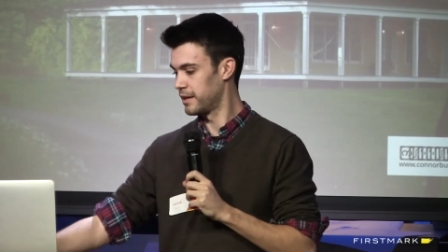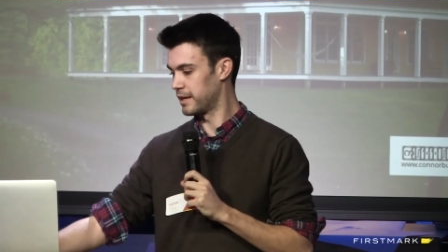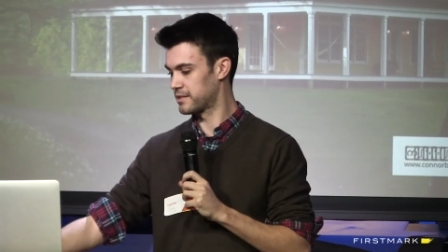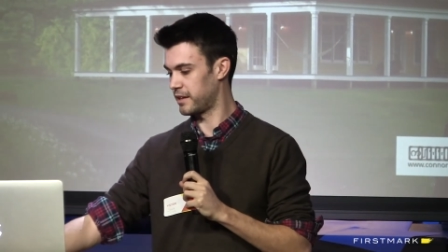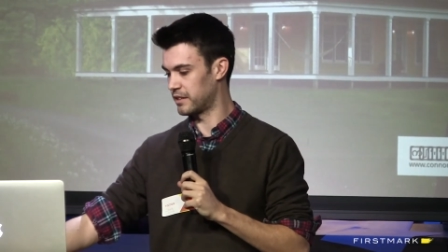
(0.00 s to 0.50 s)

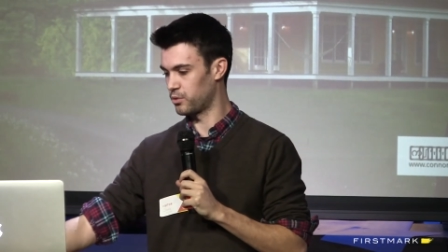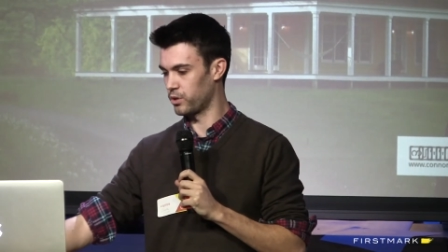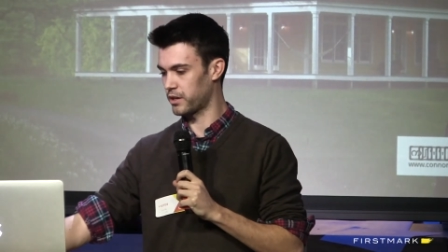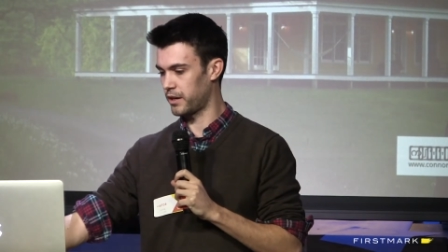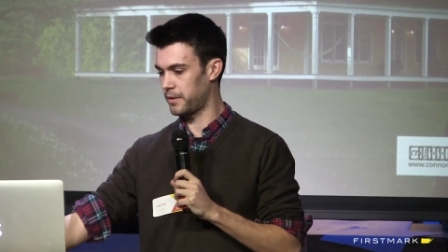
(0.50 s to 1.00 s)
exciting to
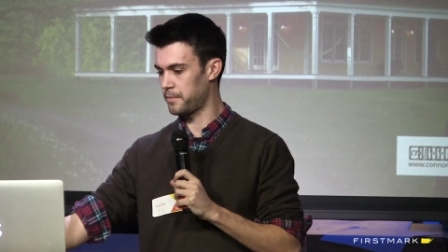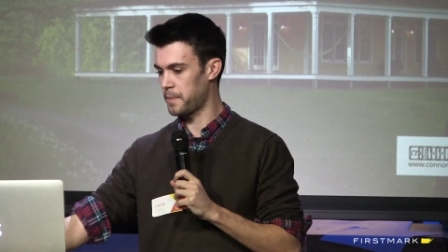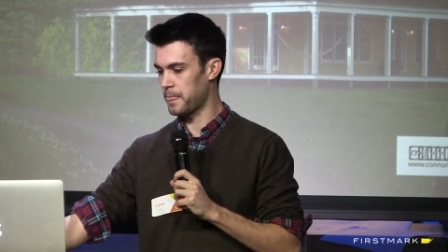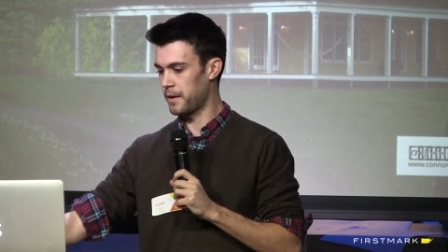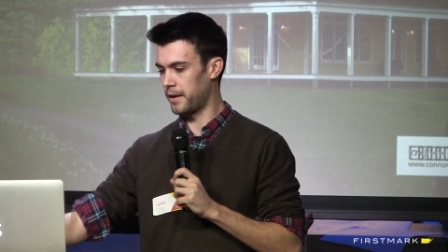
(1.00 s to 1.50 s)
work on.
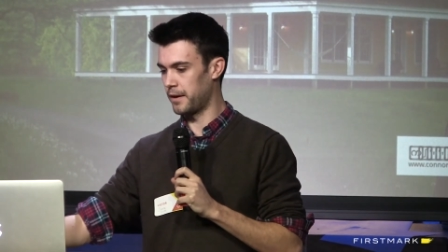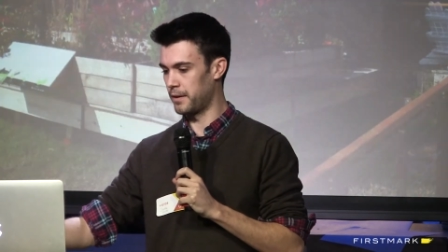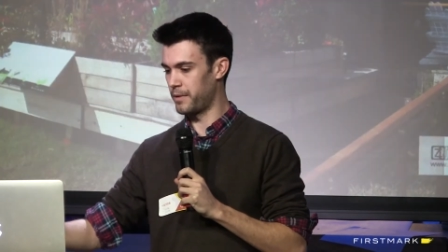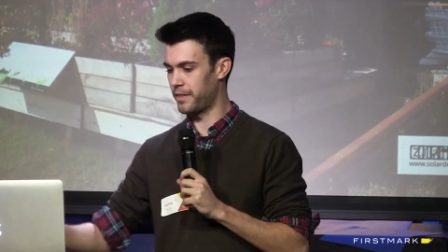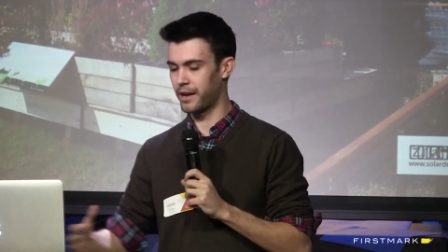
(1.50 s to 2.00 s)

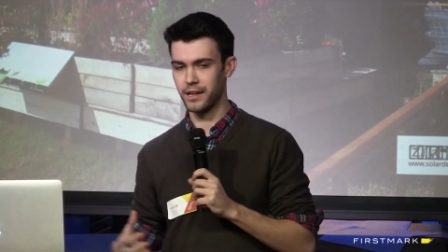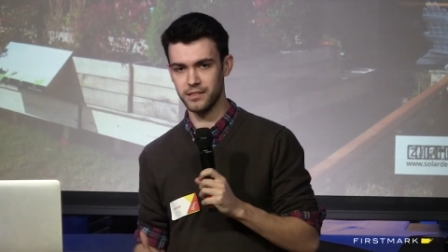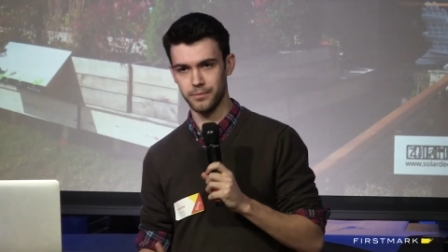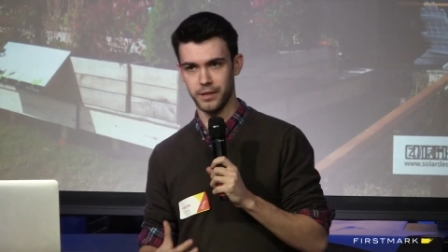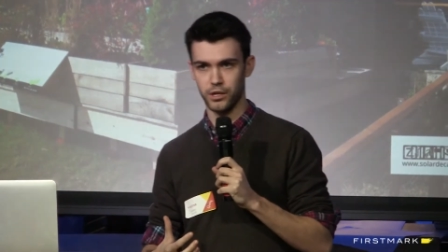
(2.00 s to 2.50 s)
Um, and then I had
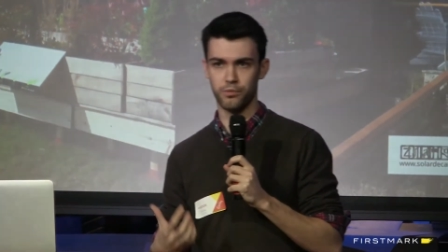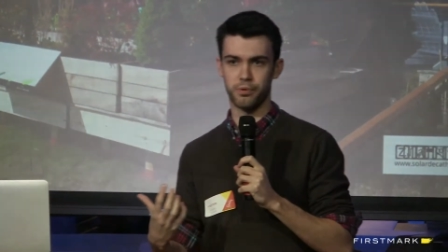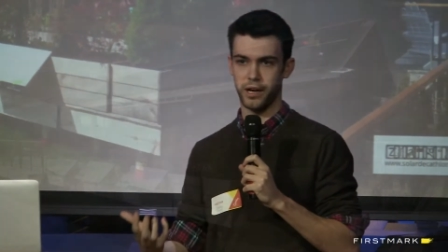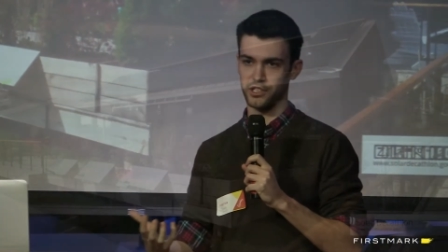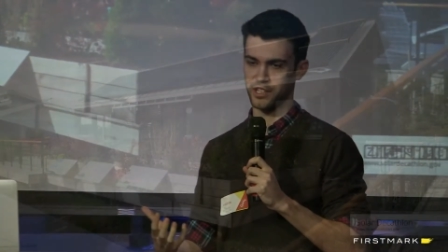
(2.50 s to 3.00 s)
some of my own
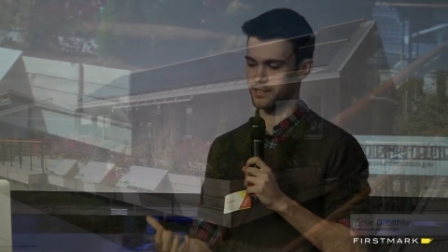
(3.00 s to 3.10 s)
projects.